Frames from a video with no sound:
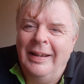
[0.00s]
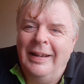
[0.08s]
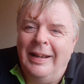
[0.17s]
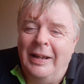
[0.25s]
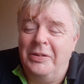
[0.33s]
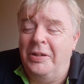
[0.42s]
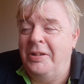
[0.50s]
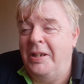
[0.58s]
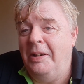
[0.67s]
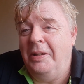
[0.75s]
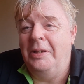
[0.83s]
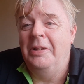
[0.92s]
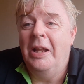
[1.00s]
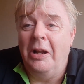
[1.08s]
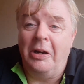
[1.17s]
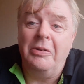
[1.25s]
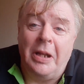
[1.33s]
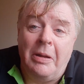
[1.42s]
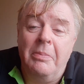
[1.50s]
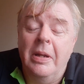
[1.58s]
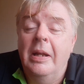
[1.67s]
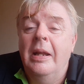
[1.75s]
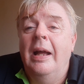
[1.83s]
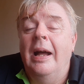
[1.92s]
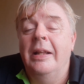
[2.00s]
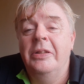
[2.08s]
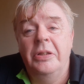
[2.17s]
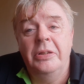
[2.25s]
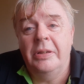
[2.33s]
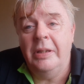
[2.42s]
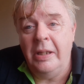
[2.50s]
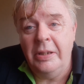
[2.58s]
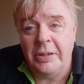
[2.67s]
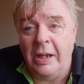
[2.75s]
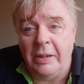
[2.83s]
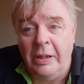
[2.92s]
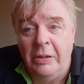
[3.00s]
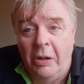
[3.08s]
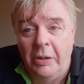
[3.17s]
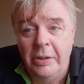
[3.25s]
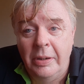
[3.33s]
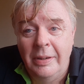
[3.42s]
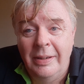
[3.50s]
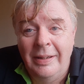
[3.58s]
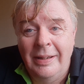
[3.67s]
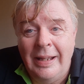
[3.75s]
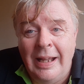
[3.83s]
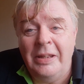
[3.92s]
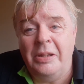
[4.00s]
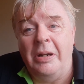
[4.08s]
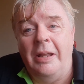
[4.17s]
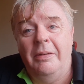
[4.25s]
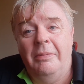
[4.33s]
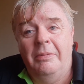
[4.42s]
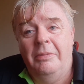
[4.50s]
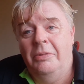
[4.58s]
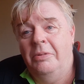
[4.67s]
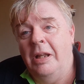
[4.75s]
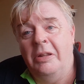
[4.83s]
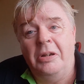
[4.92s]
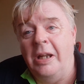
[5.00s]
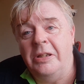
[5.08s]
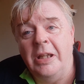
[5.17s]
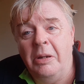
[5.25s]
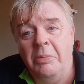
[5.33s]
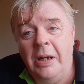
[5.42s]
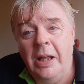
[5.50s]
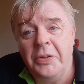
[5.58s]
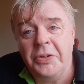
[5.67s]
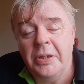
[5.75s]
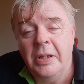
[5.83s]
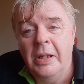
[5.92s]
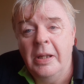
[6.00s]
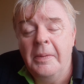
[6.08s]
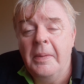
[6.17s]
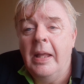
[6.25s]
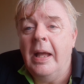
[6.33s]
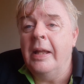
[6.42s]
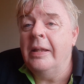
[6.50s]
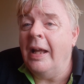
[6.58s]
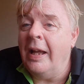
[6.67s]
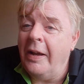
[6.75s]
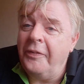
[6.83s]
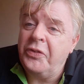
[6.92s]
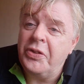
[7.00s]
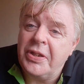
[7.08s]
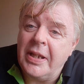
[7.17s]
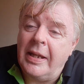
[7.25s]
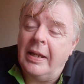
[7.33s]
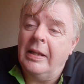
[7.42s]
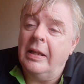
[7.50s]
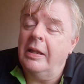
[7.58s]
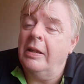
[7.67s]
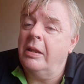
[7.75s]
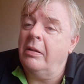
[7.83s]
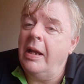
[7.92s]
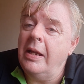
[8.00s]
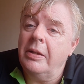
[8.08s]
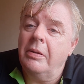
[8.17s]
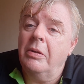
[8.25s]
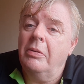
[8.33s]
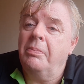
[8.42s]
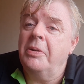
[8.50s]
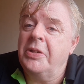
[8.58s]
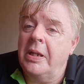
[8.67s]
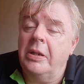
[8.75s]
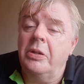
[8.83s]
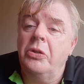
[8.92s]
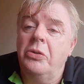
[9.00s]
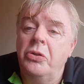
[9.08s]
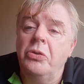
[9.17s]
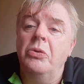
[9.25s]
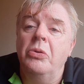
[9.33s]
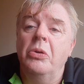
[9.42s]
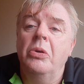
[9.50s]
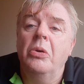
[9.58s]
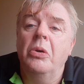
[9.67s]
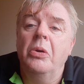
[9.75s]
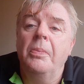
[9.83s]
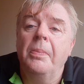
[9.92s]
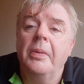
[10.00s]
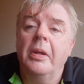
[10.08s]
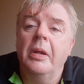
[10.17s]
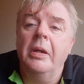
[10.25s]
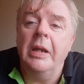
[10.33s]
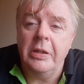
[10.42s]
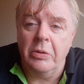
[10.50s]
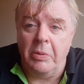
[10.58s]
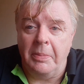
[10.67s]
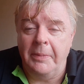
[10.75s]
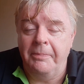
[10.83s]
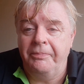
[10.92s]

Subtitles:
and she's certainly around him, and he's certainly not a threat to anyone else. And I have to say that the threat presented to natal women